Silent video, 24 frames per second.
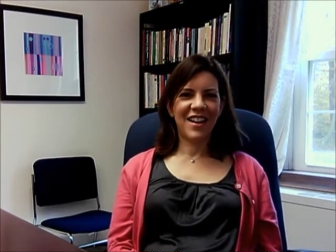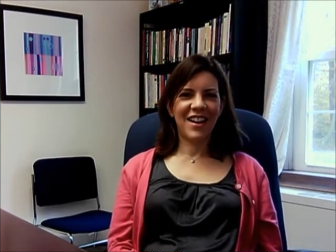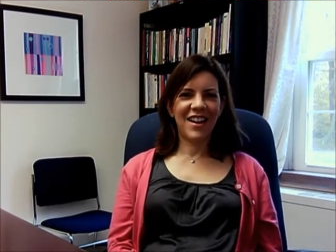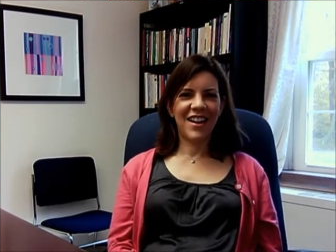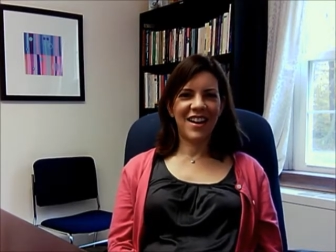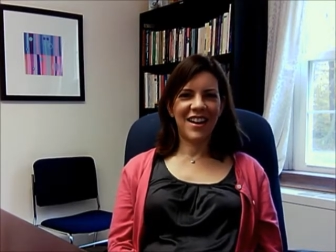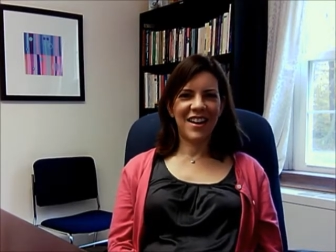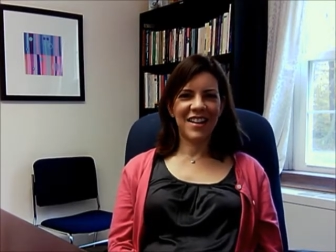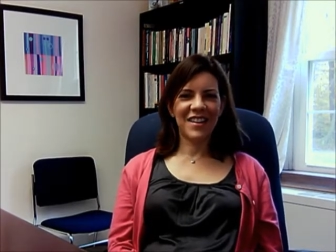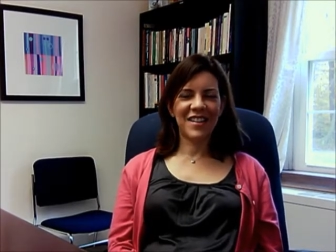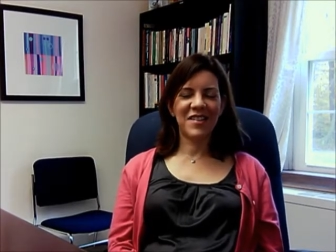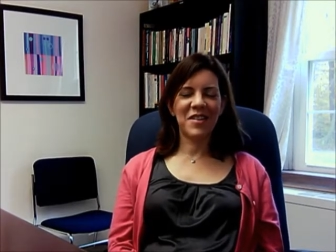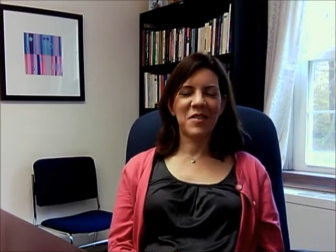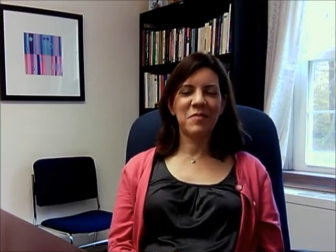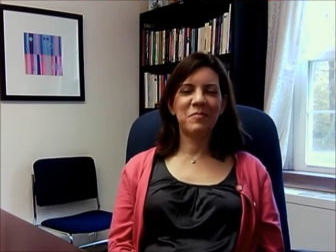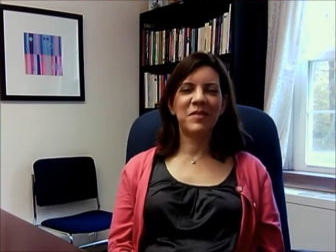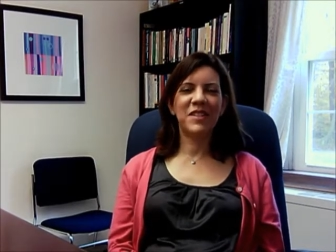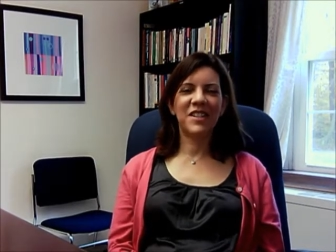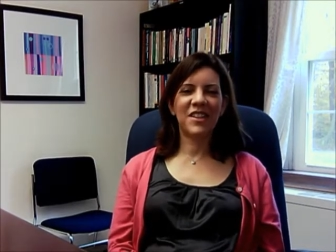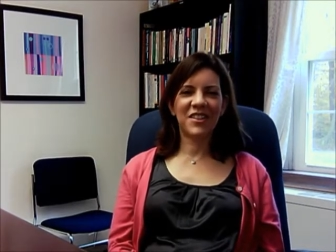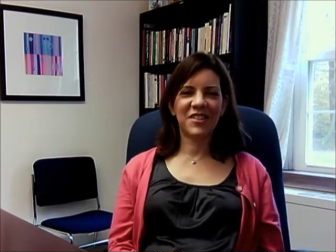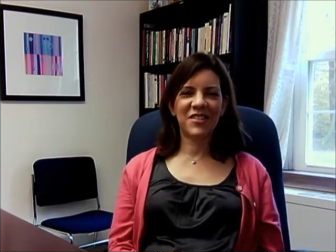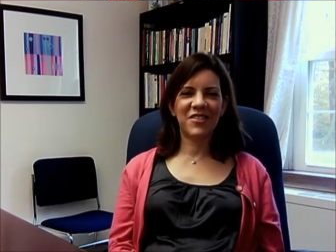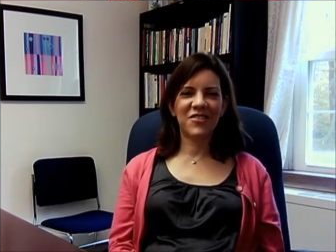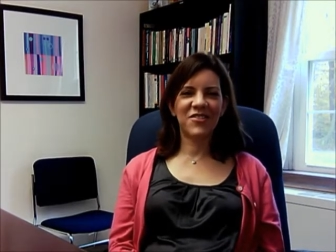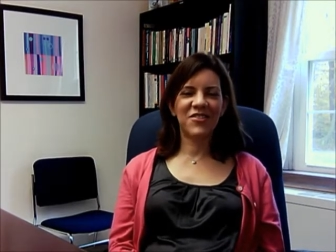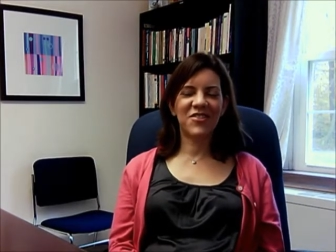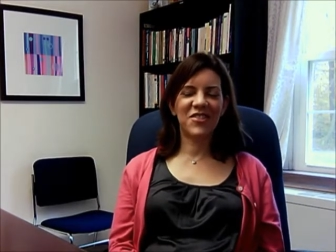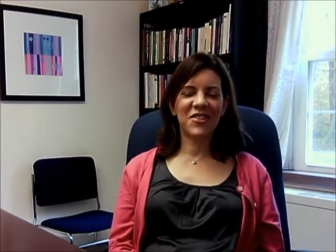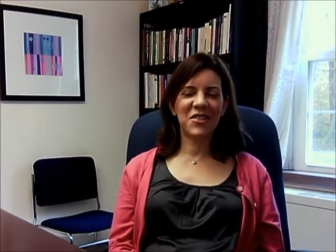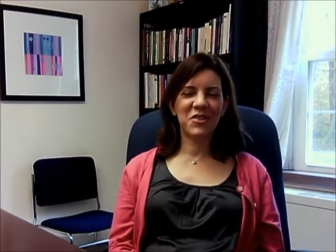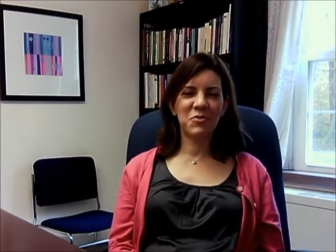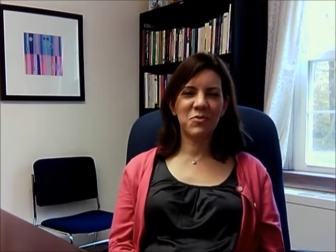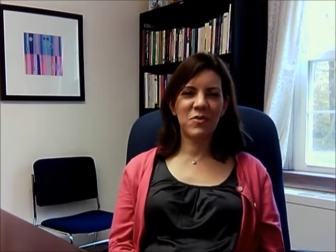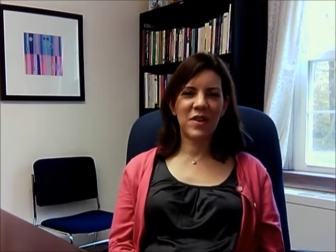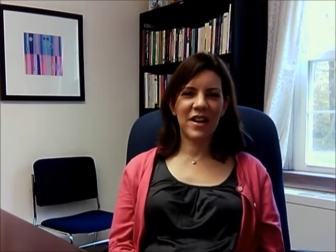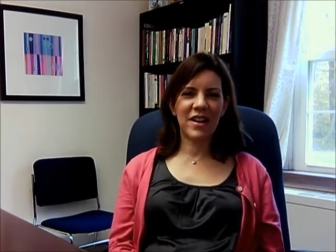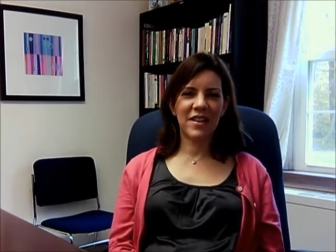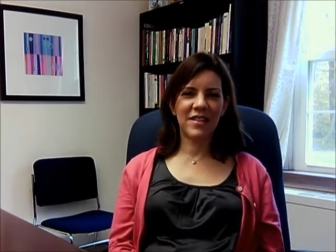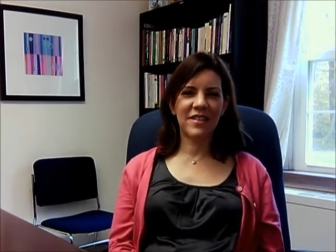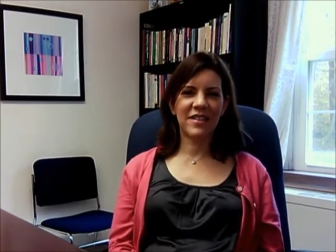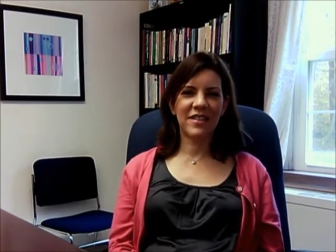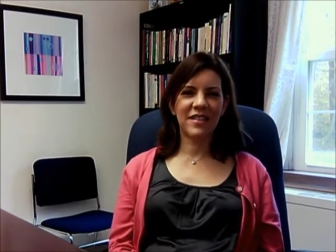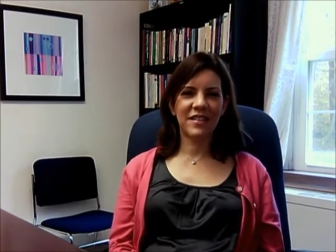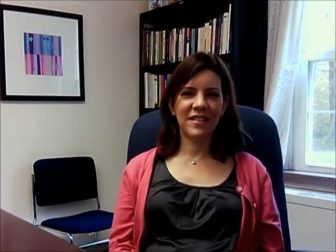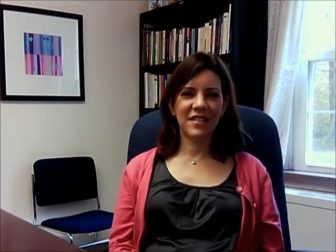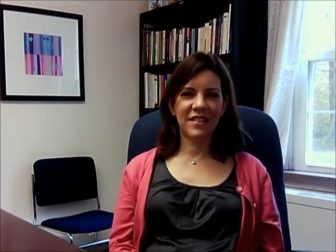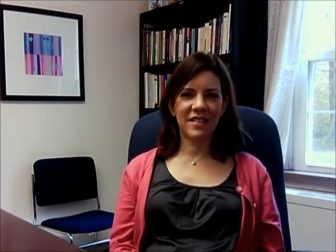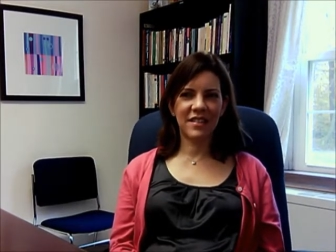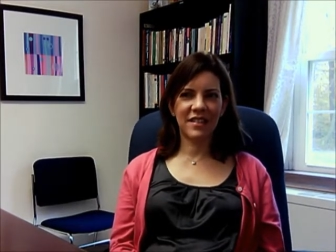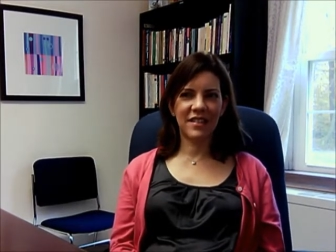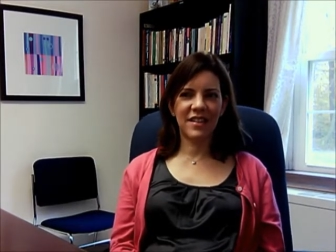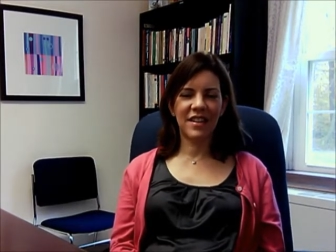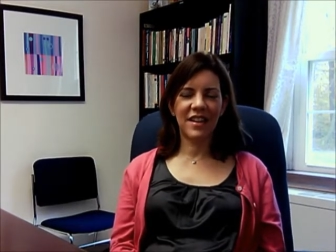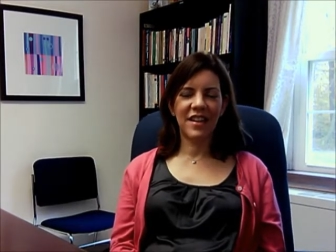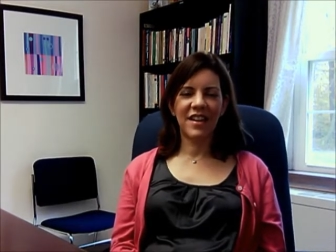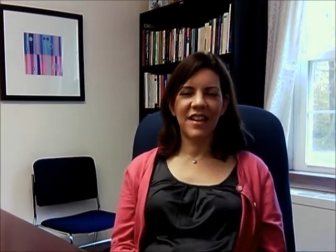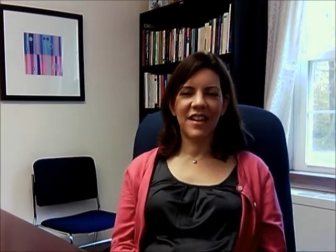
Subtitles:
Hi, I'm Dr. Jill Rathus,